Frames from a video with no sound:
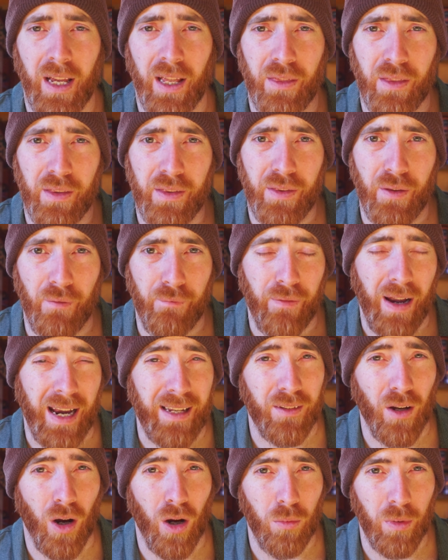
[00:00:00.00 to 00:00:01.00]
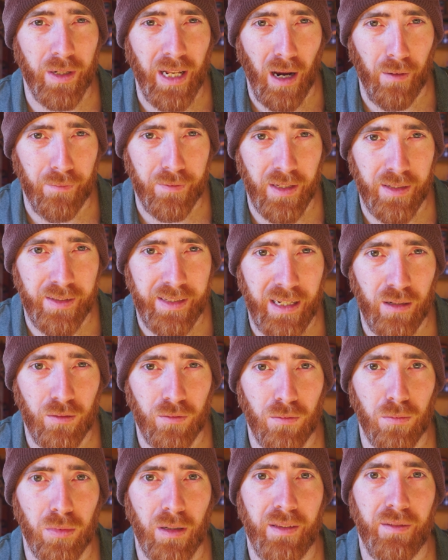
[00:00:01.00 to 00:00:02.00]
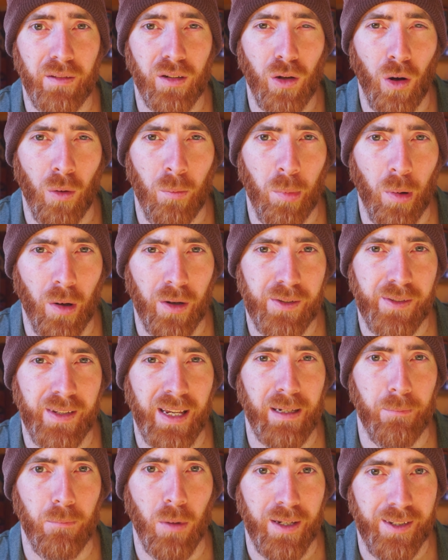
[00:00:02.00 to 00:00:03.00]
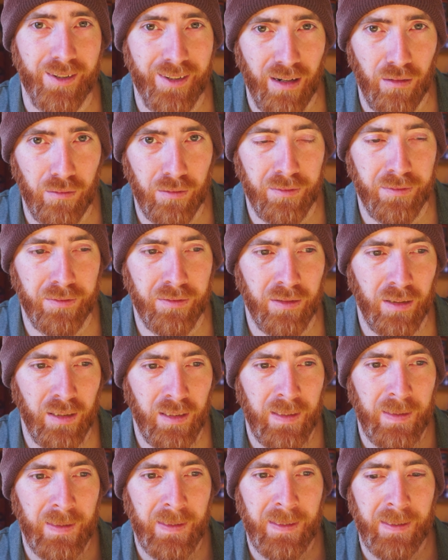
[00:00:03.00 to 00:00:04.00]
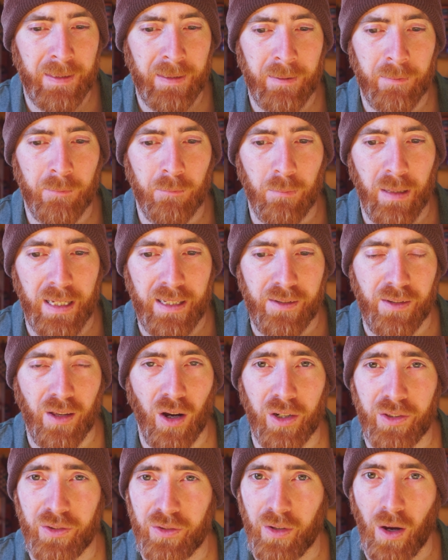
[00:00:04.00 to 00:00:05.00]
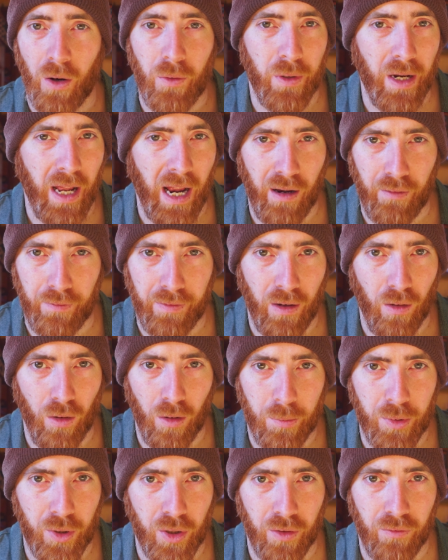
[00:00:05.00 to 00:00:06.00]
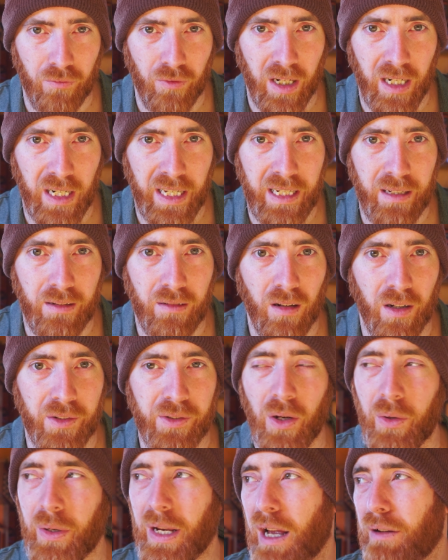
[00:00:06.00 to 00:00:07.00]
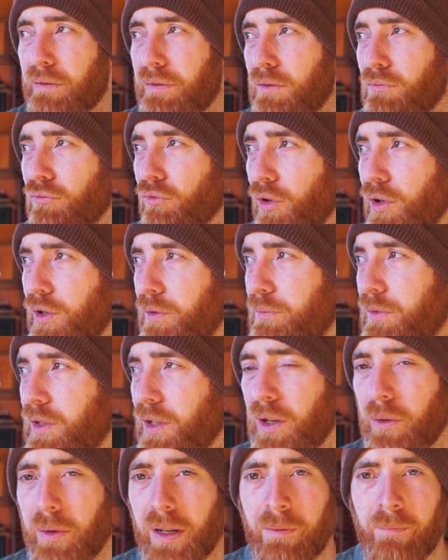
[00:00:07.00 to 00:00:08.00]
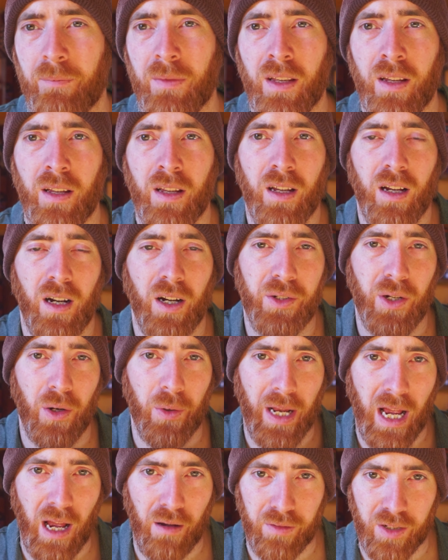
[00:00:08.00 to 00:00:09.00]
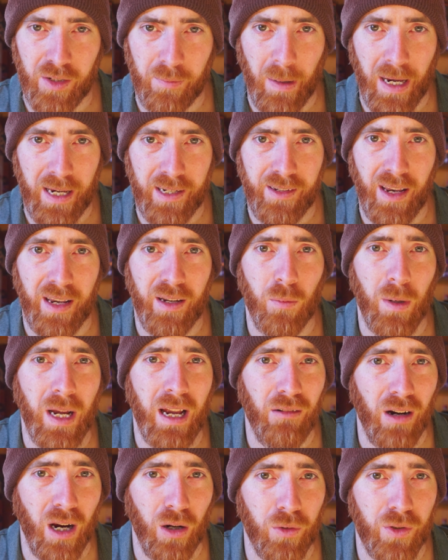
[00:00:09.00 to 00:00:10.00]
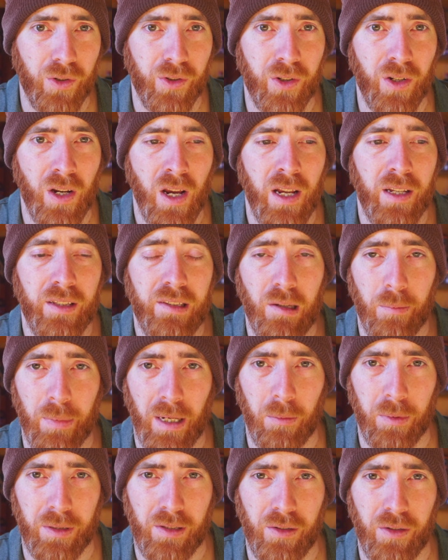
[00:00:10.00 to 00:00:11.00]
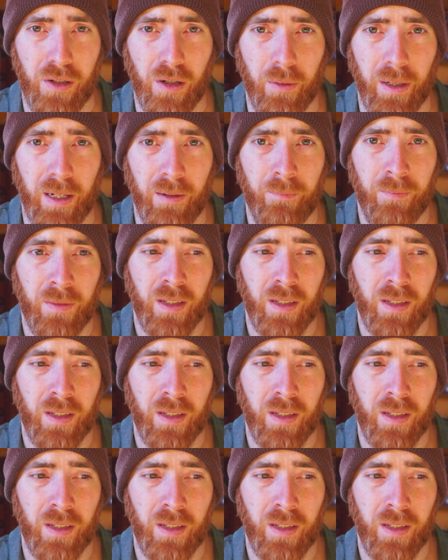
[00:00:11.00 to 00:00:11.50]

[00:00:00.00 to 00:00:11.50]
And the fact that I would have to deal with the composting myself means that I don't have that option really. I don't have the room to do it. I don't have a space anywhere else to be able to do it.